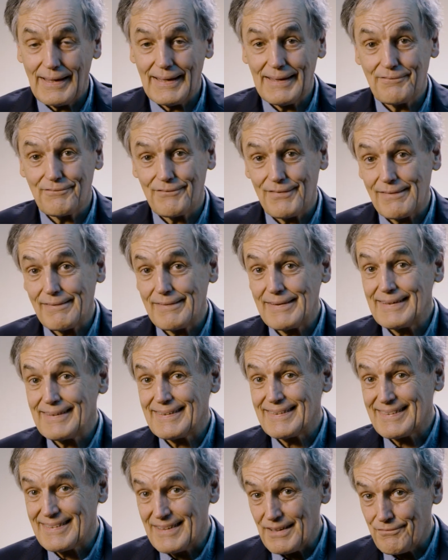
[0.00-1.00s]
very
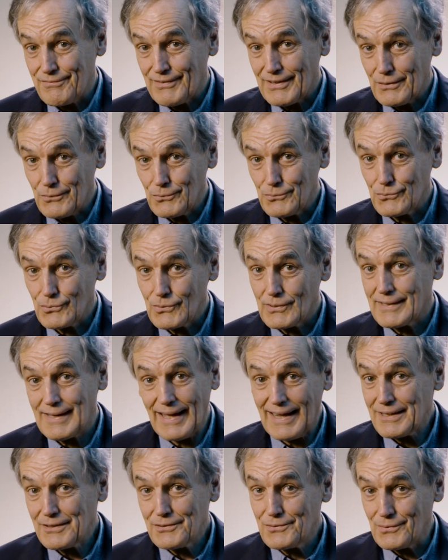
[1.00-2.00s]
difficult to
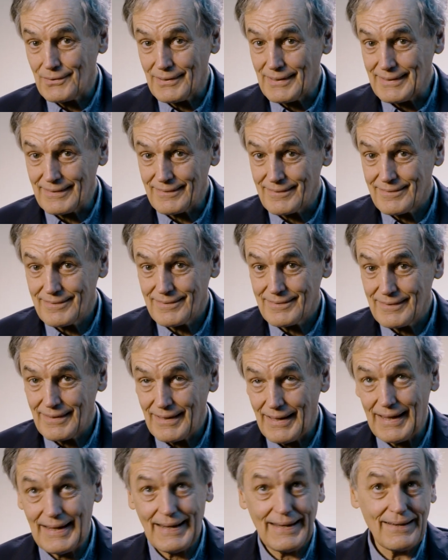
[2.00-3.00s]
calculate,
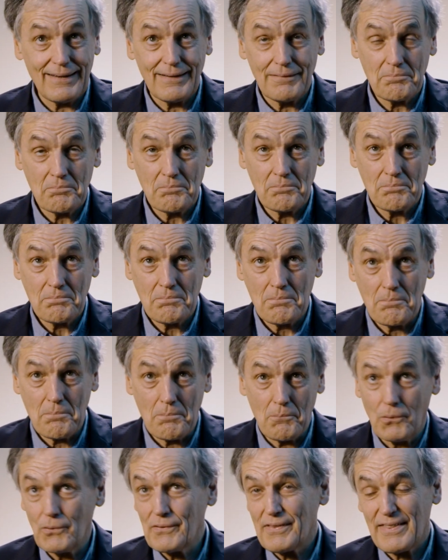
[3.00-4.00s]
and
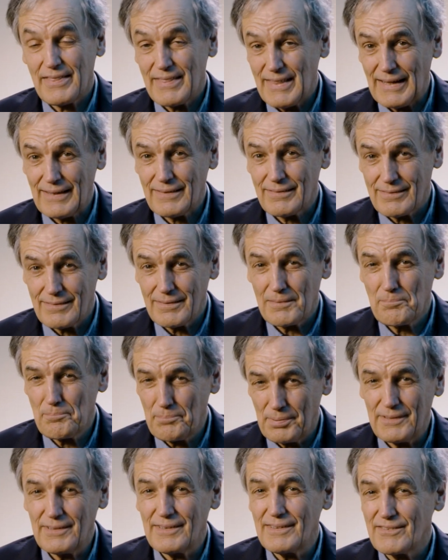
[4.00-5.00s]
more than that,
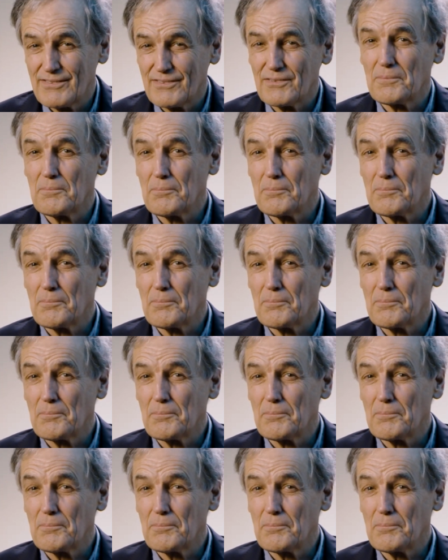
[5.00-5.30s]
P is a